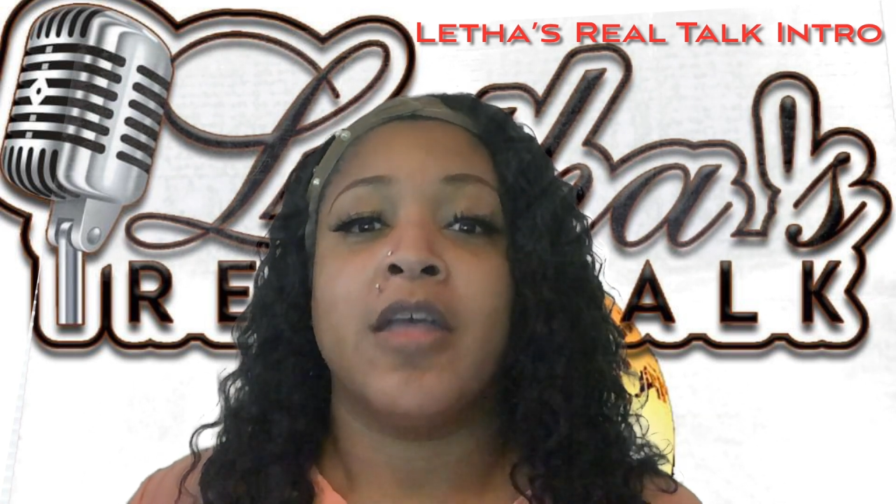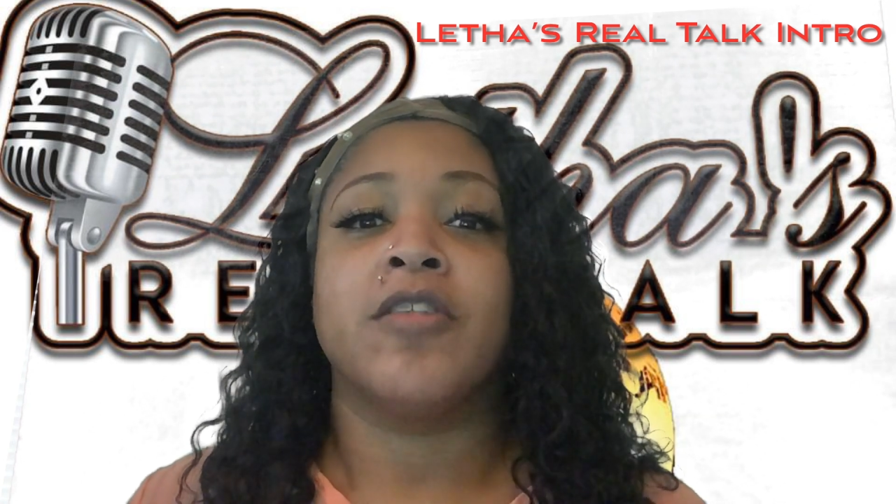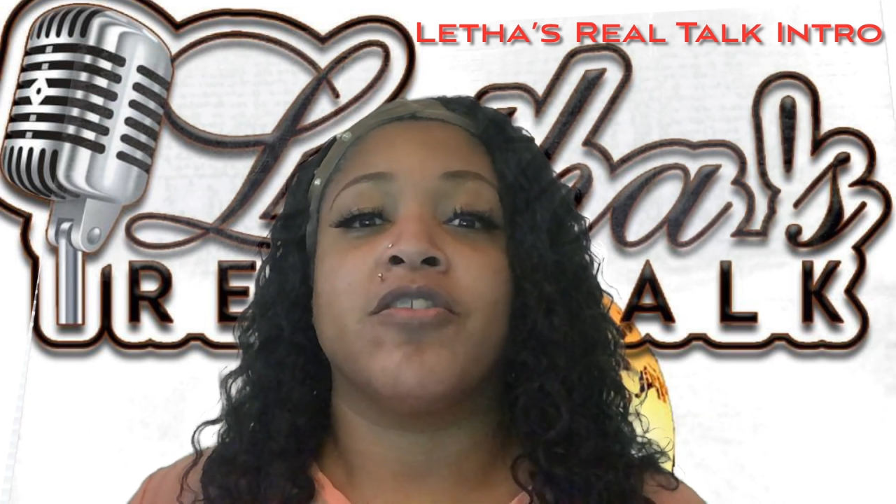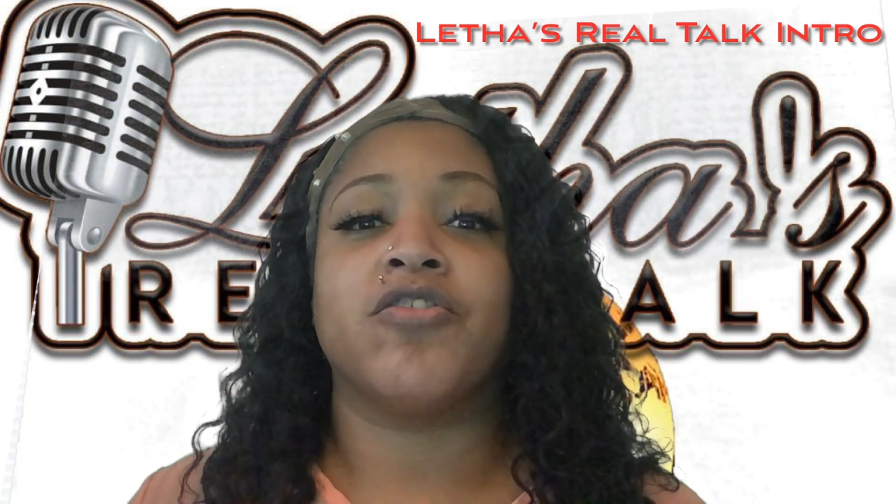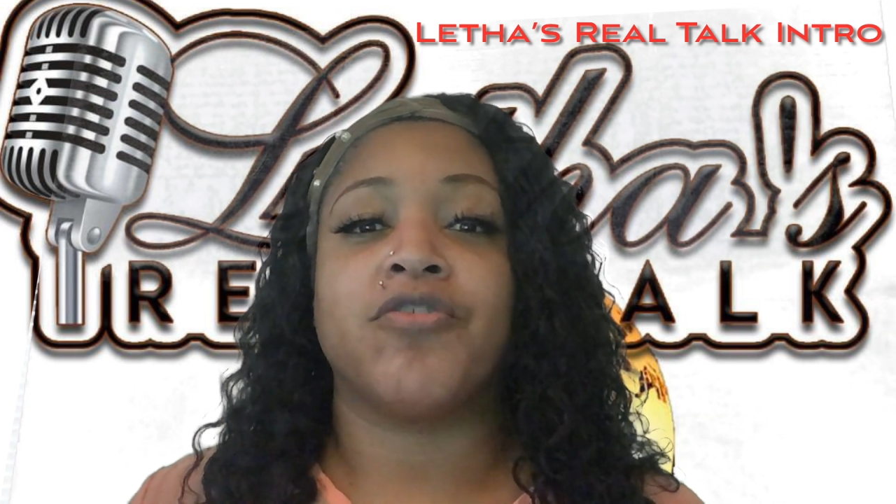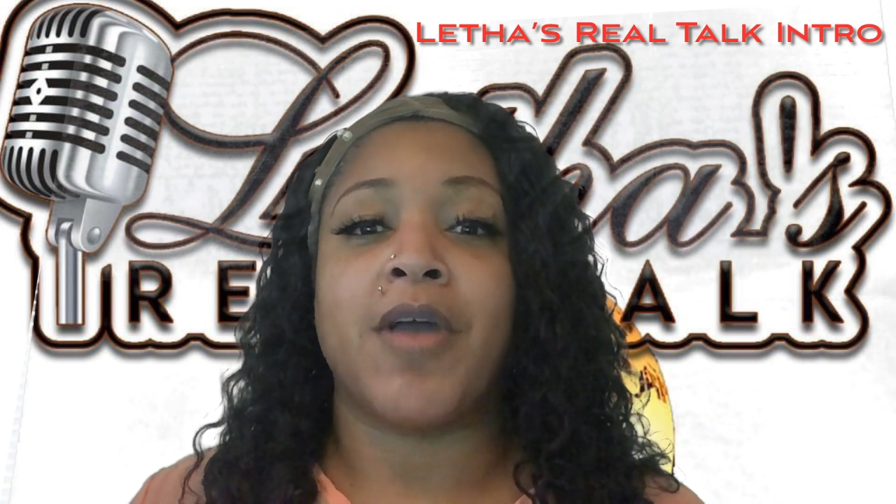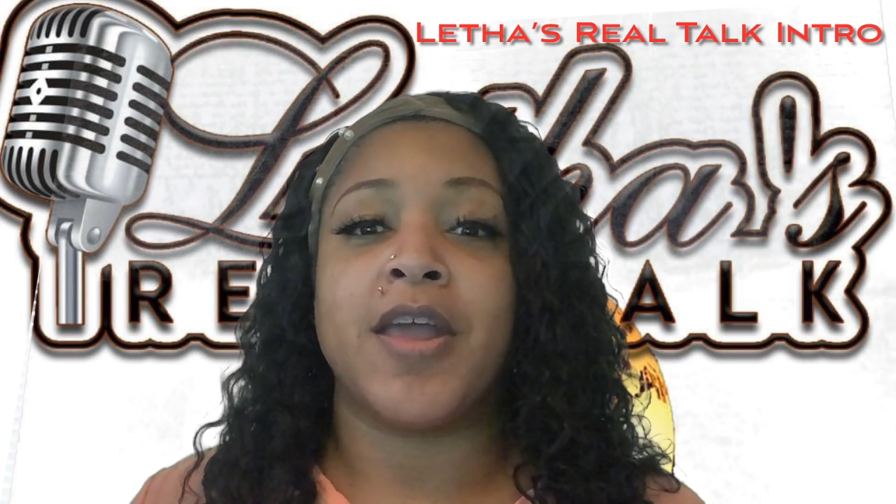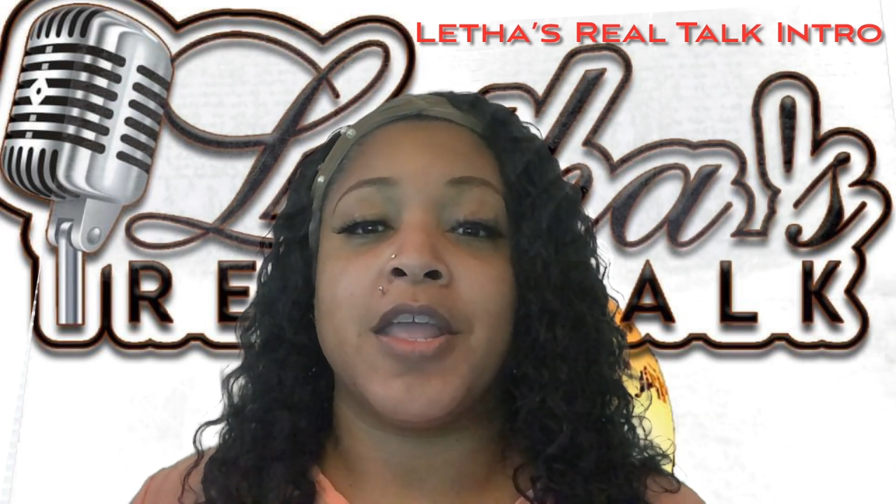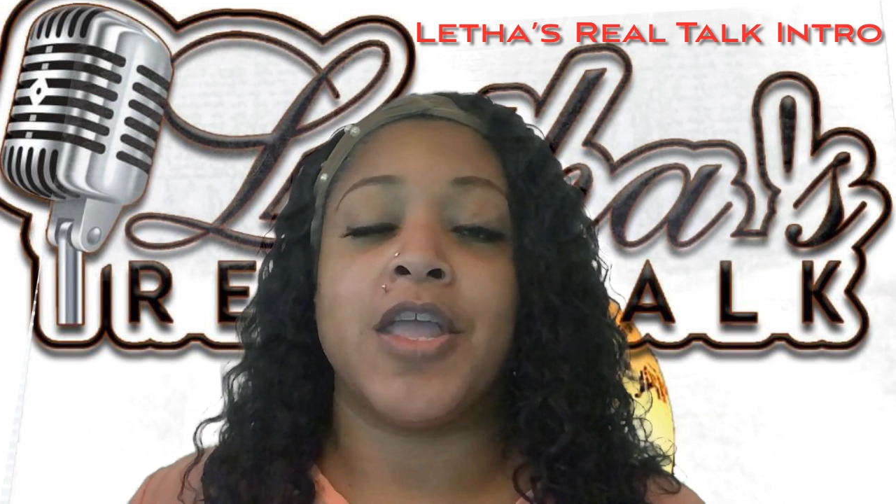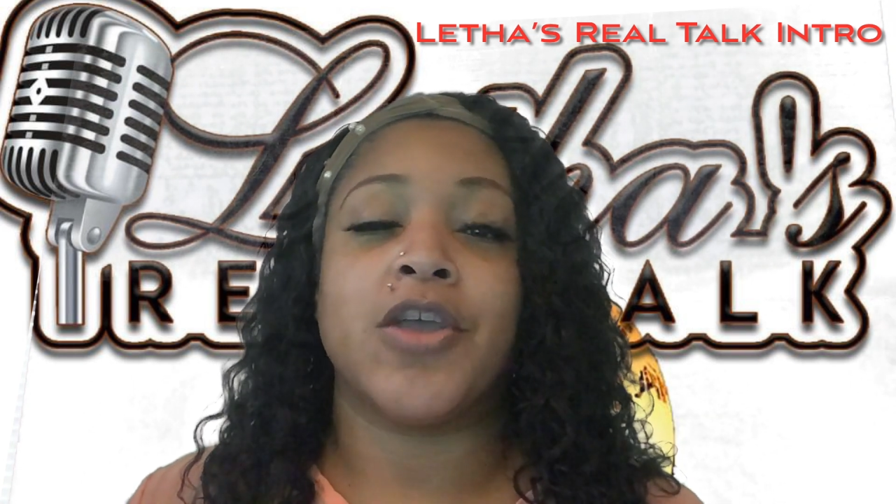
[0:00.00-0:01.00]
to try
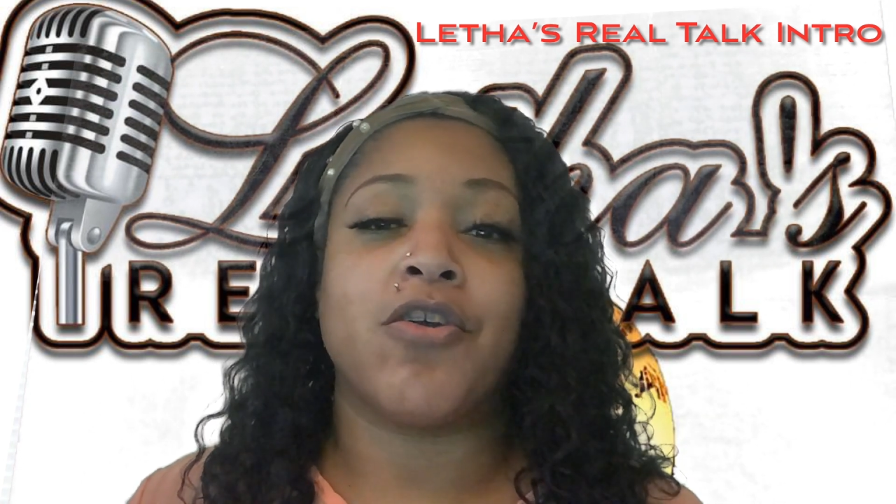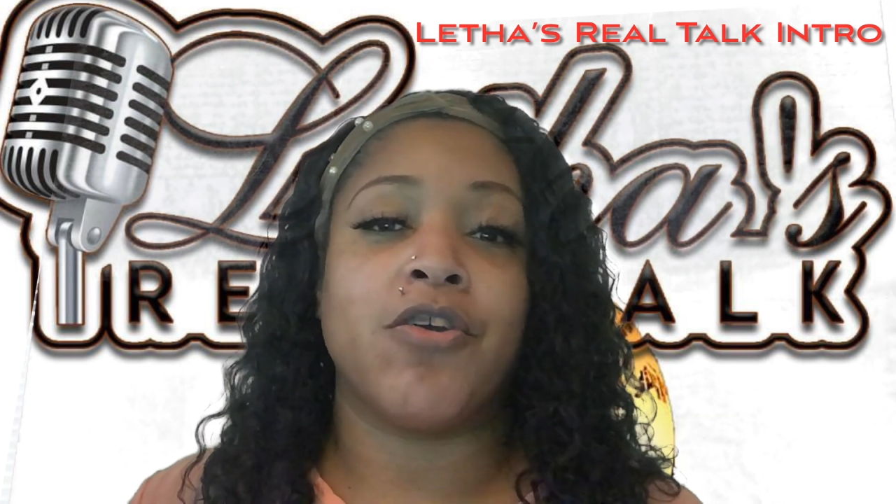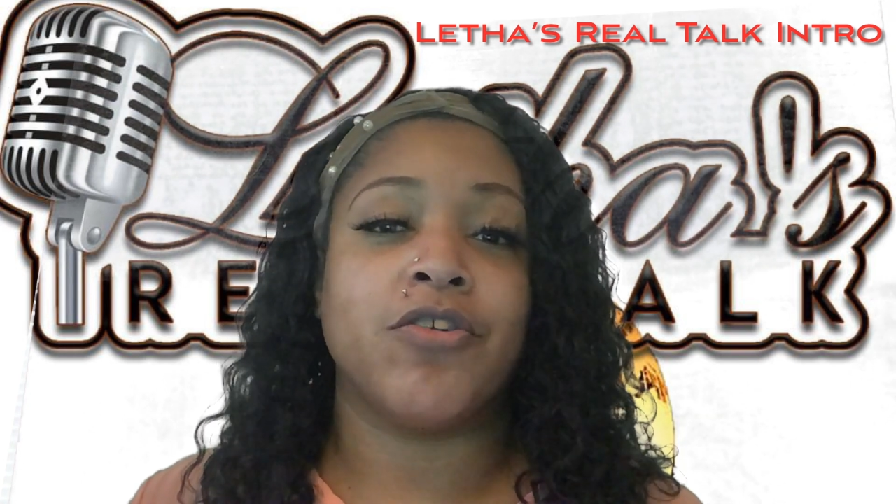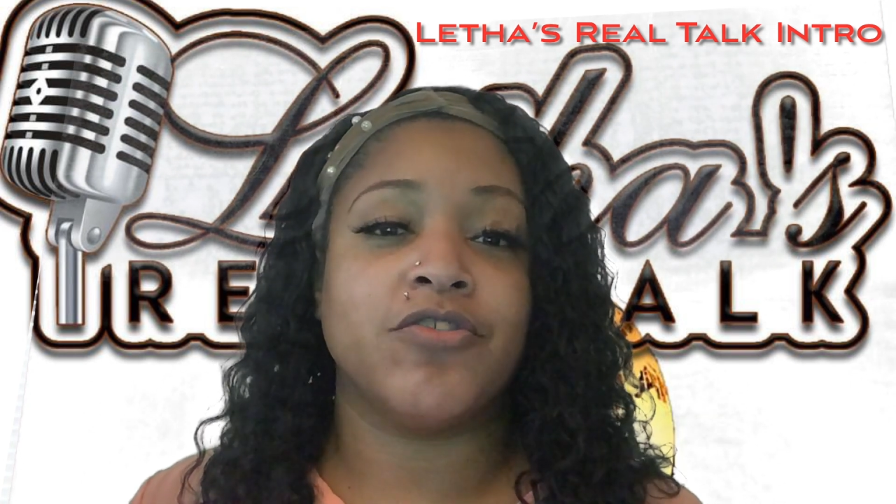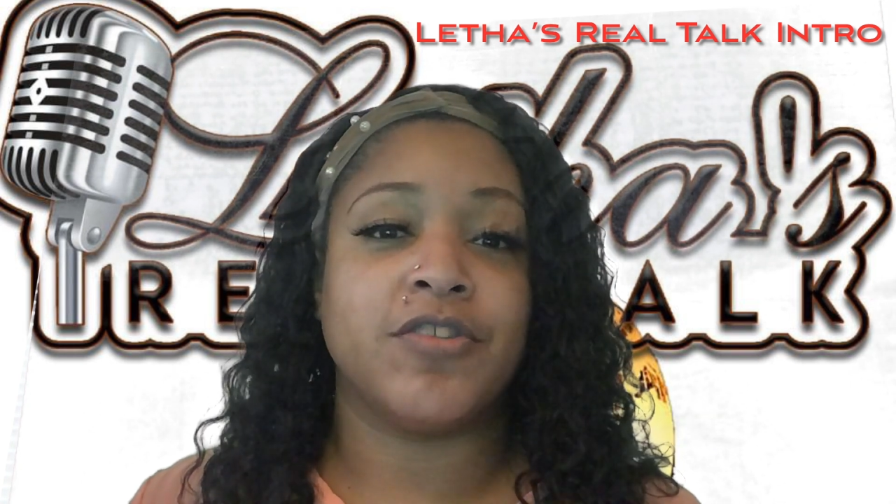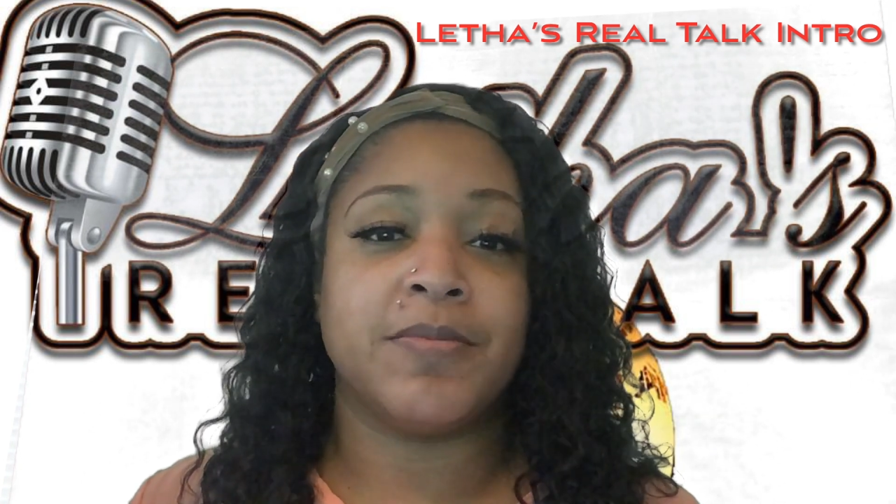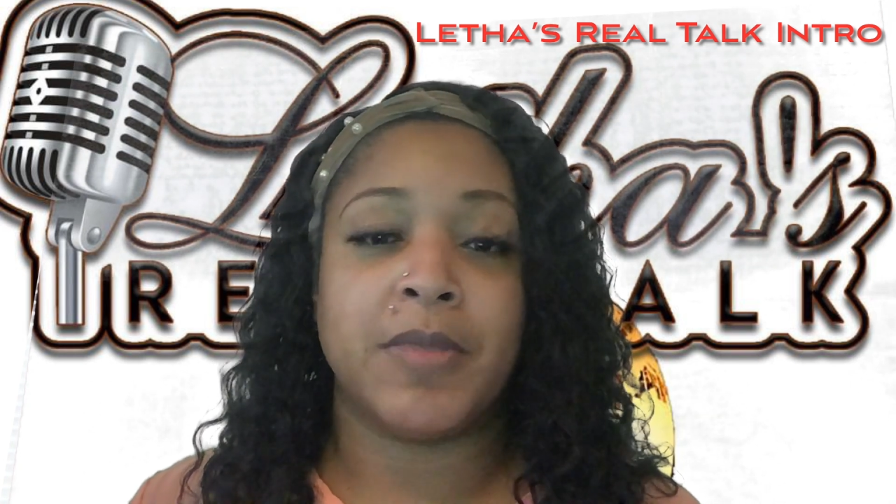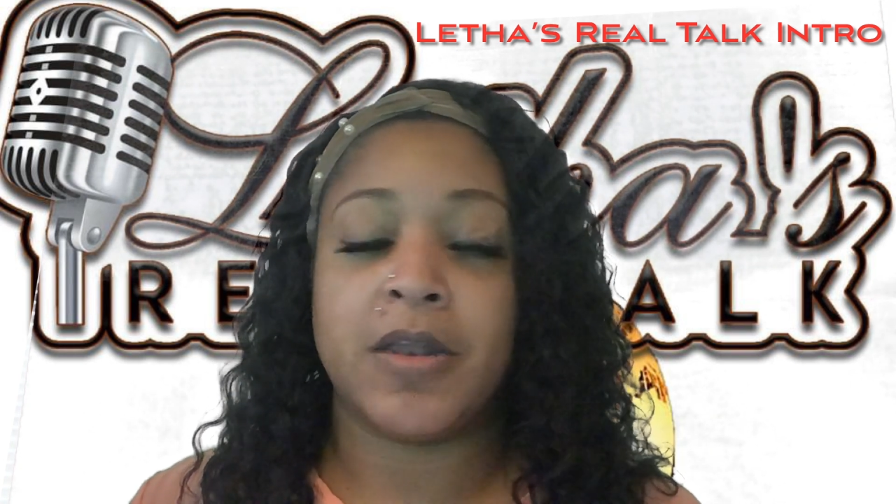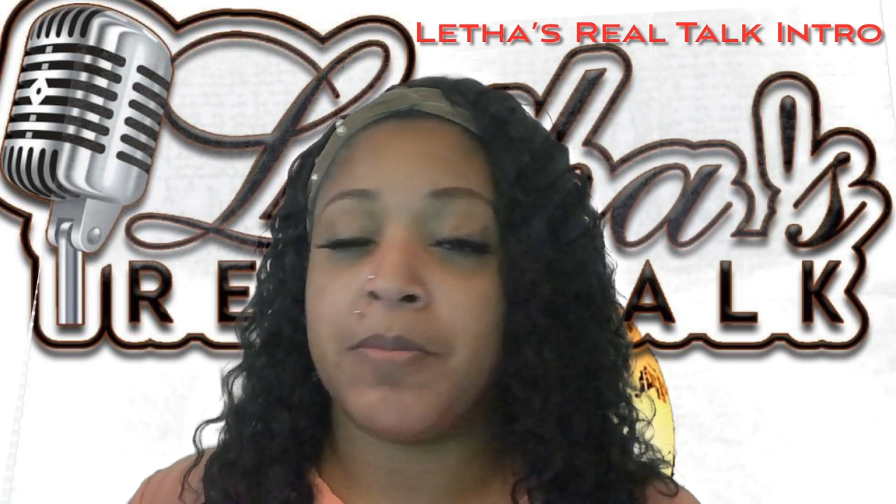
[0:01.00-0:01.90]
to encourage as many